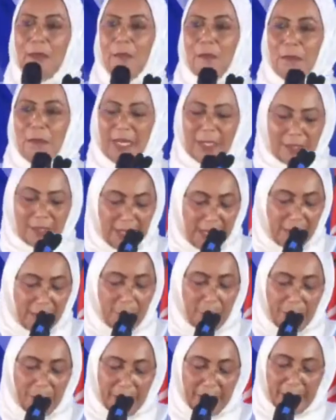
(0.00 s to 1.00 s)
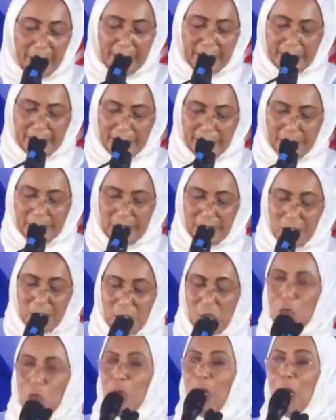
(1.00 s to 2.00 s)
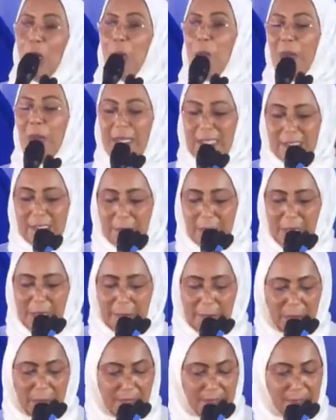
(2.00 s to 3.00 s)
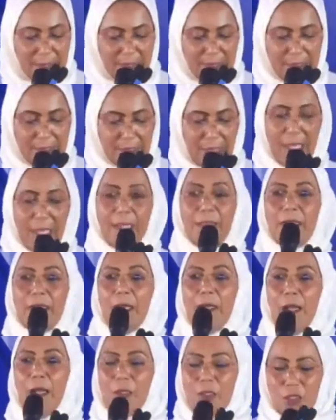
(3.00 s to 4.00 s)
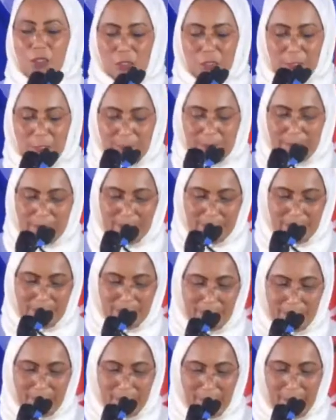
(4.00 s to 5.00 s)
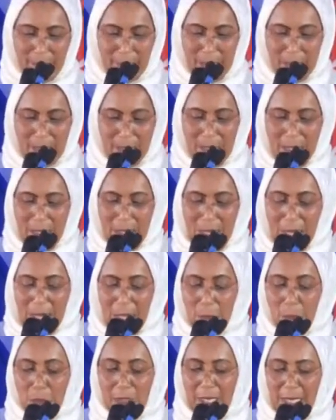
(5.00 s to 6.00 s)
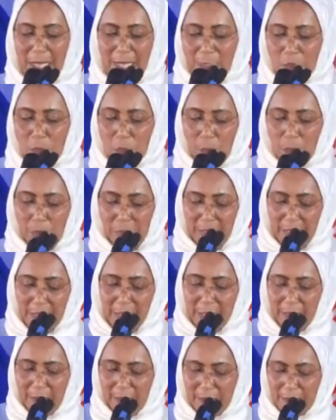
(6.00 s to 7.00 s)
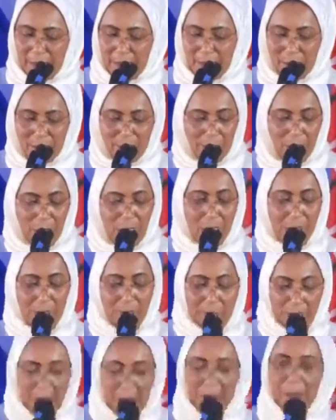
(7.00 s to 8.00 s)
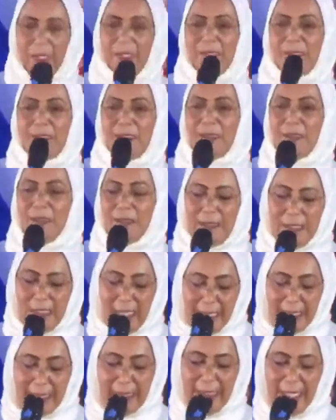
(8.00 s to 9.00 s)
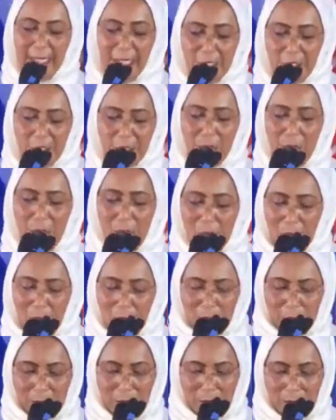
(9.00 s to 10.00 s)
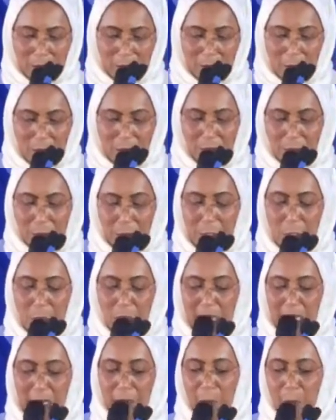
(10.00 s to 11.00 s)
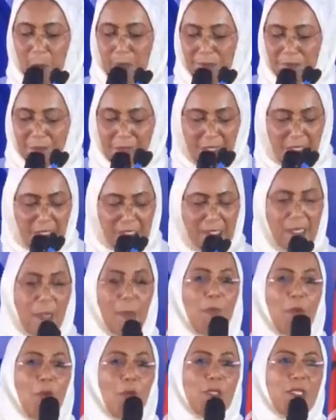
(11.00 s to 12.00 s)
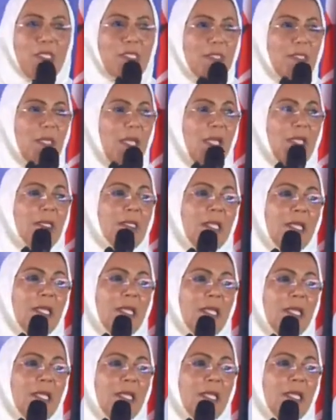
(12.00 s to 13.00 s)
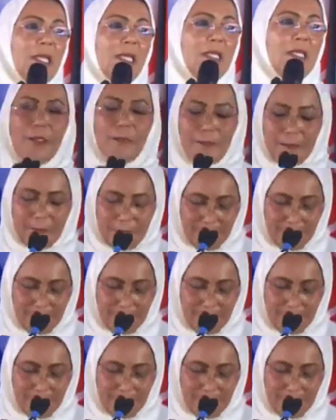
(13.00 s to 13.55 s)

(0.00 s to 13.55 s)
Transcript: My third prayer is to our party members and the country. I would like to pray for our members and thank you all for your unwavering support and dedication.